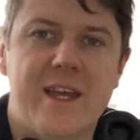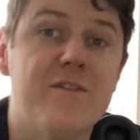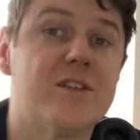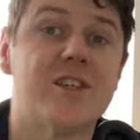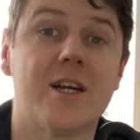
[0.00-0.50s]
to
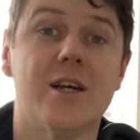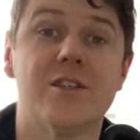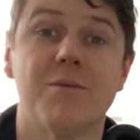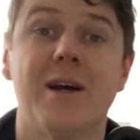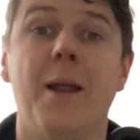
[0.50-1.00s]
give
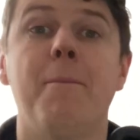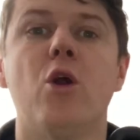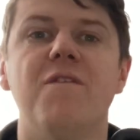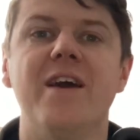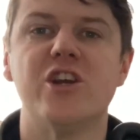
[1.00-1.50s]
some kind of
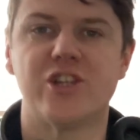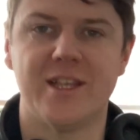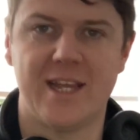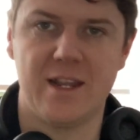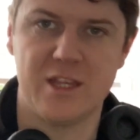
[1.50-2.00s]
motivation
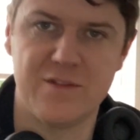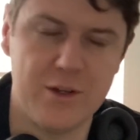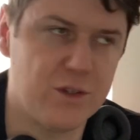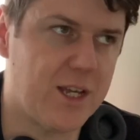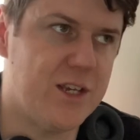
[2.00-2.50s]
at the end of these
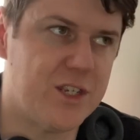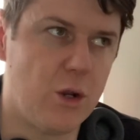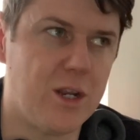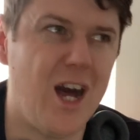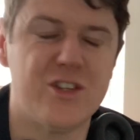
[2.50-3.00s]
videos, guys. You
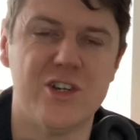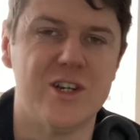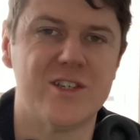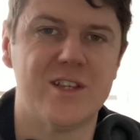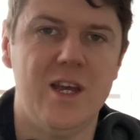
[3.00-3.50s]
know, not
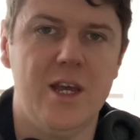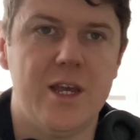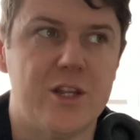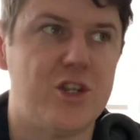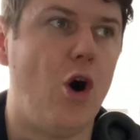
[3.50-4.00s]
just
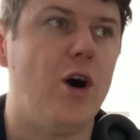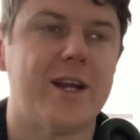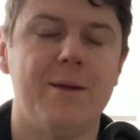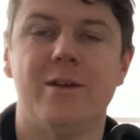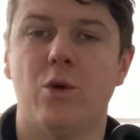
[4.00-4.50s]

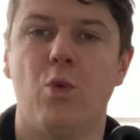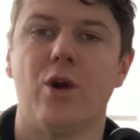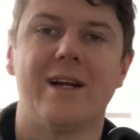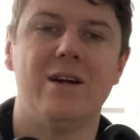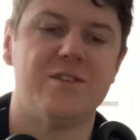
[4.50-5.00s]
talking about the
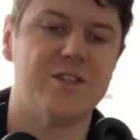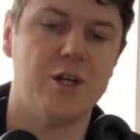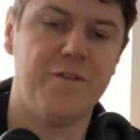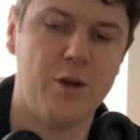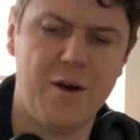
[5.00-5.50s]
workouts and
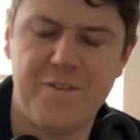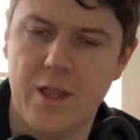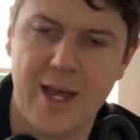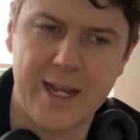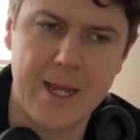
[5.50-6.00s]
stuff. You know, I feel
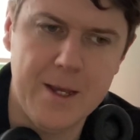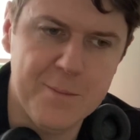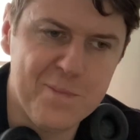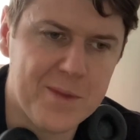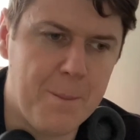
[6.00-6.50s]
like
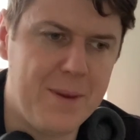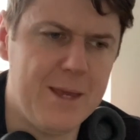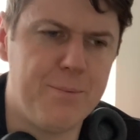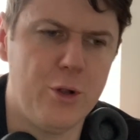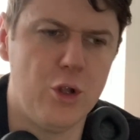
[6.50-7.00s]

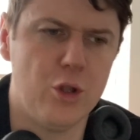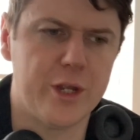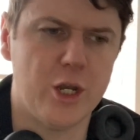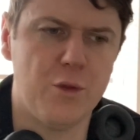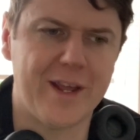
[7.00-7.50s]
people,
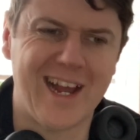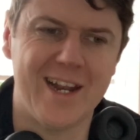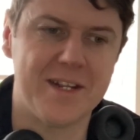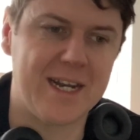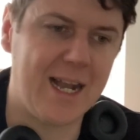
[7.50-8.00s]
you know, they
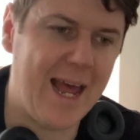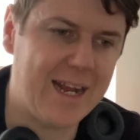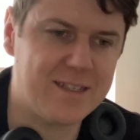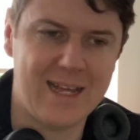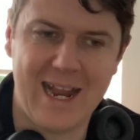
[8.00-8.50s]
kind of
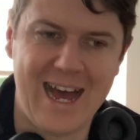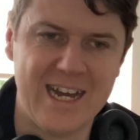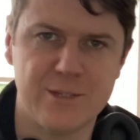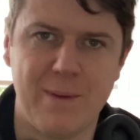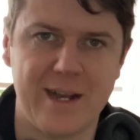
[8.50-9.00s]
neglect that
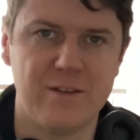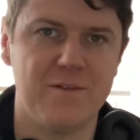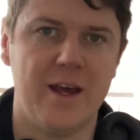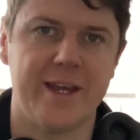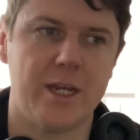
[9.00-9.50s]
aspect
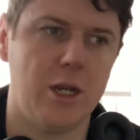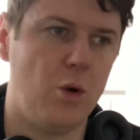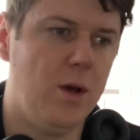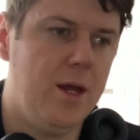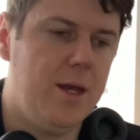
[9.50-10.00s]
of, like, you
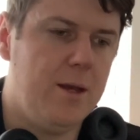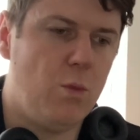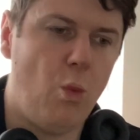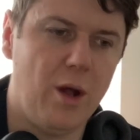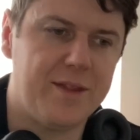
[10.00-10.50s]
know,
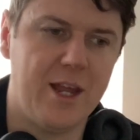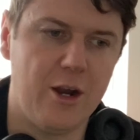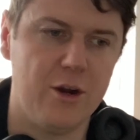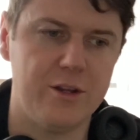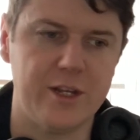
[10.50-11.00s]
what
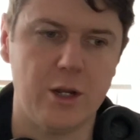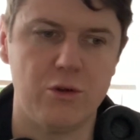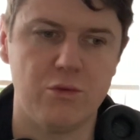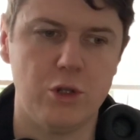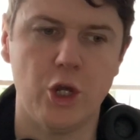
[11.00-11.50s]
they're, you
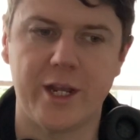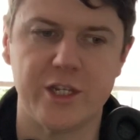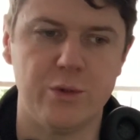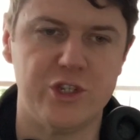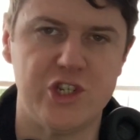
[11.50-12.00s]
know, looking
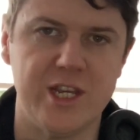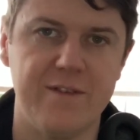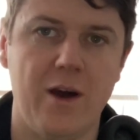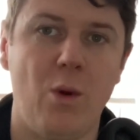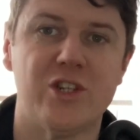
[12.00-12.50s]
to
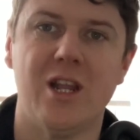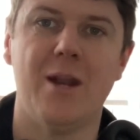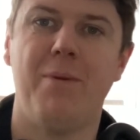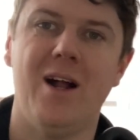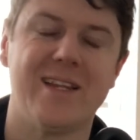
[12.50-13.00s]
achieve. I watch a
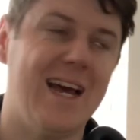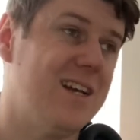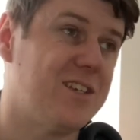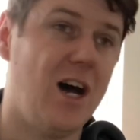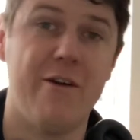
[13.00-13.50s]
lot of
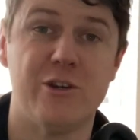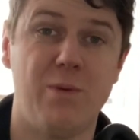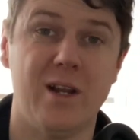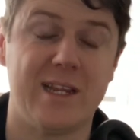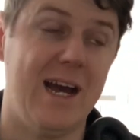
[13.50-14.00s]
podcasts, Irish
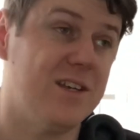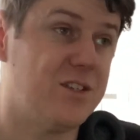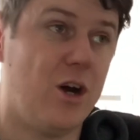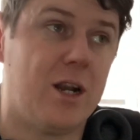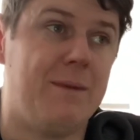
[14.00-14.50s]
podcasts,
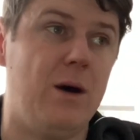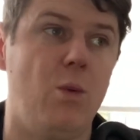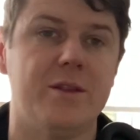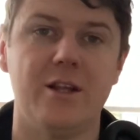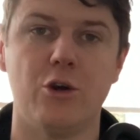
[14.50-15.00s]
talking about
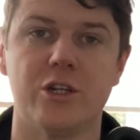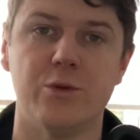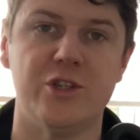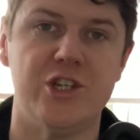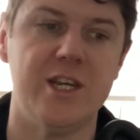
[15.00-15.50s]
what they're looking to
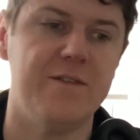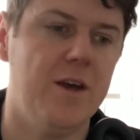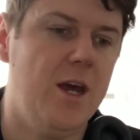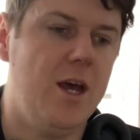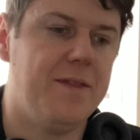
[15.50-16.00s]
achieve,
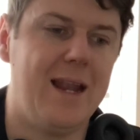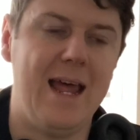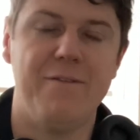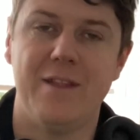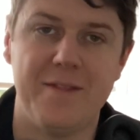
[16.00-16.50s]
the
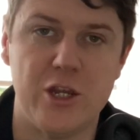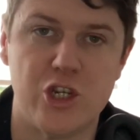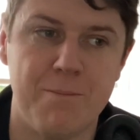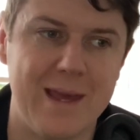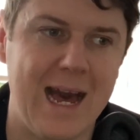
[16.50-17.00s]
level that they
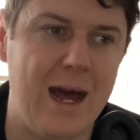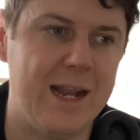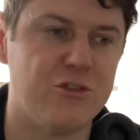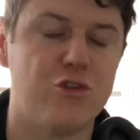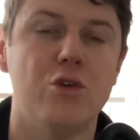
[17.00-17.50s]
should be at.
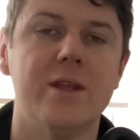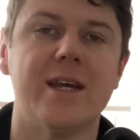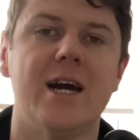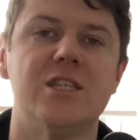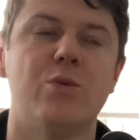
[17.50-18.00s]
And truly,
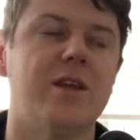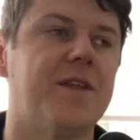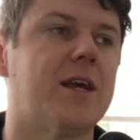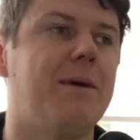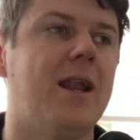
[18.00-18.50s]
guys, when you
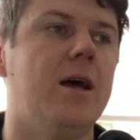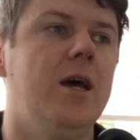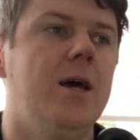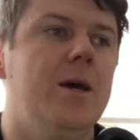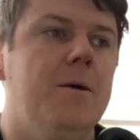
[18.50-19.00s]
think about it,
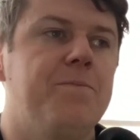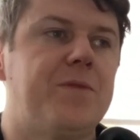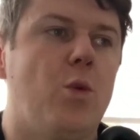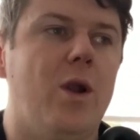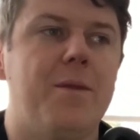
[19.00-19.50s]

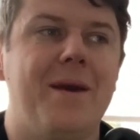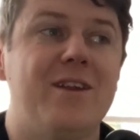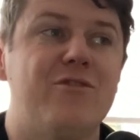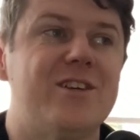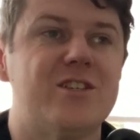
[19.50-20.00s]
one of the
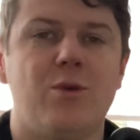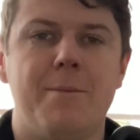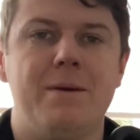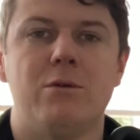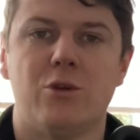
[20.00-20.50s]
main reasons why
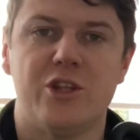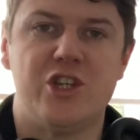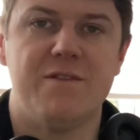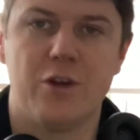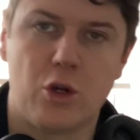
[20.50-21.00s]
people don't
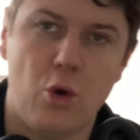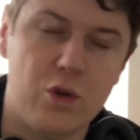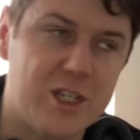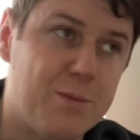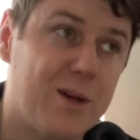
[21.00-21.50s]
achieve their
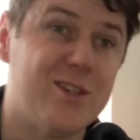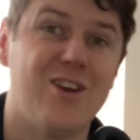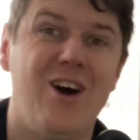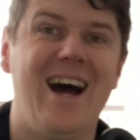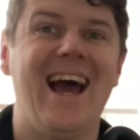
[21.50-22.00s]
goals is because
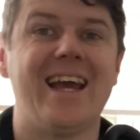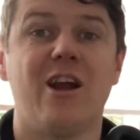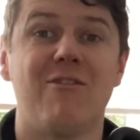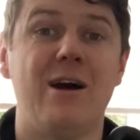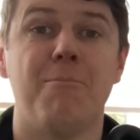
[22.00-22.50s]
they're not hanging
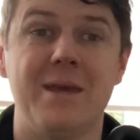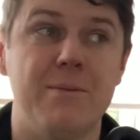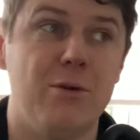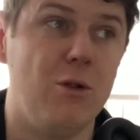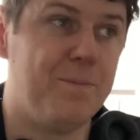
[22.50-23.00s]
around
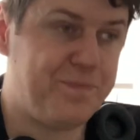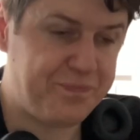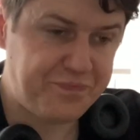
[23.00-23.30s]
people